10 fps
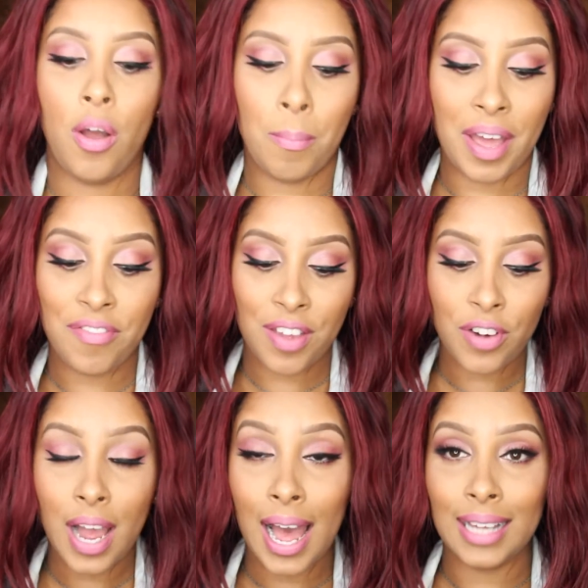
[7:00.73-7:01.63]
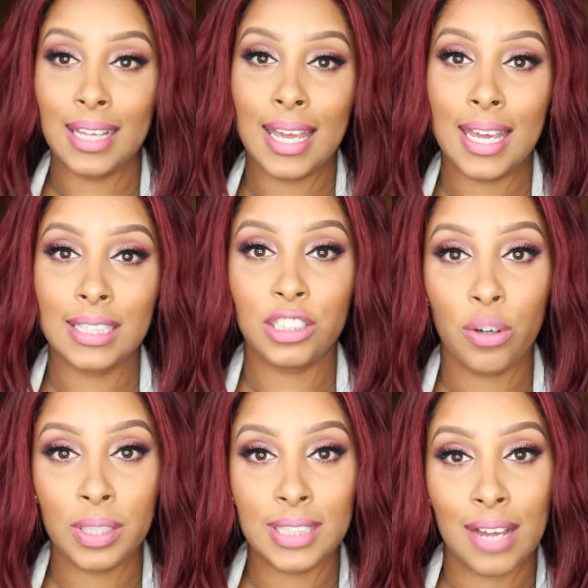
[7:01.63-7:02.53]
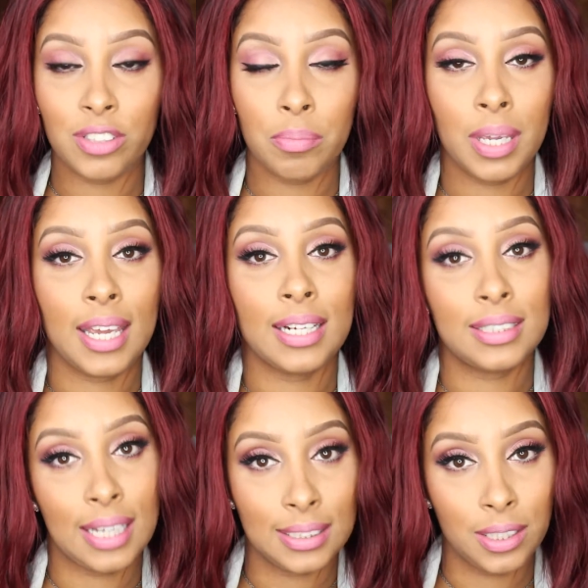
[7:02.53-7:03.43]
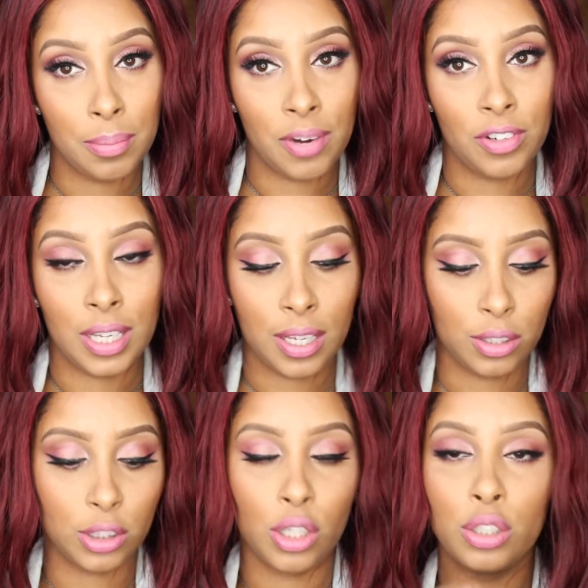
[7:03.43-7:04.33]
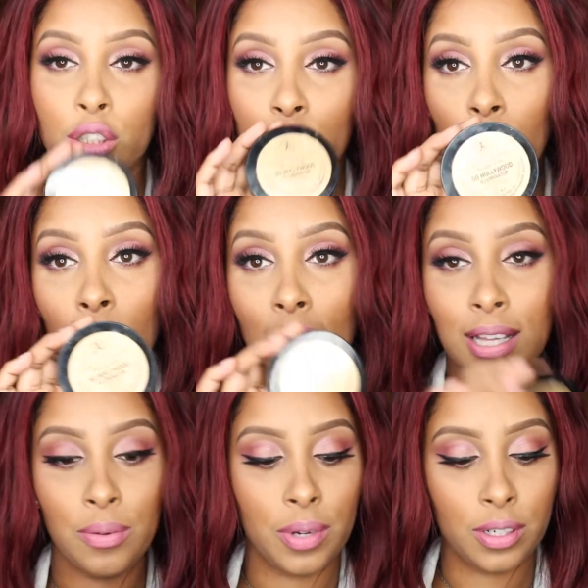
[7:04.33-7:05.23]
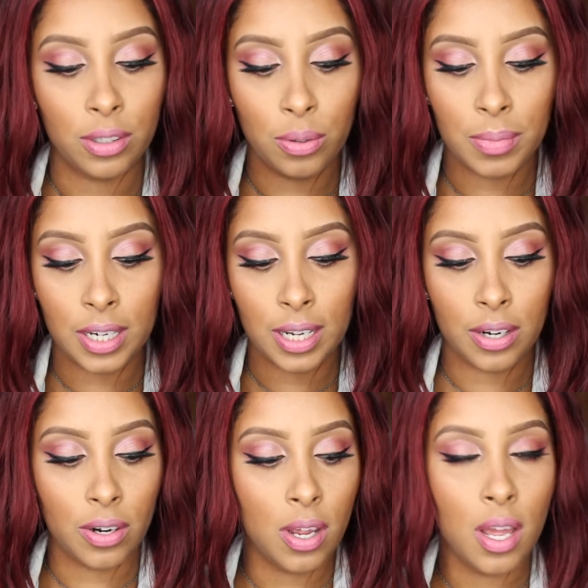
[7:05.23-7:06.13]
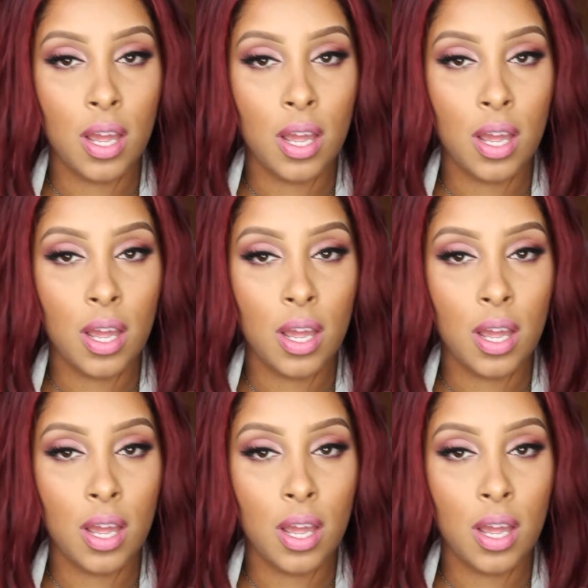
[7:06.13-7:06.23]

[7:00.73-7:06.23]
My favorite highlight is going to have to be Anastasia Beverly Hills So Hollywood Illuminator.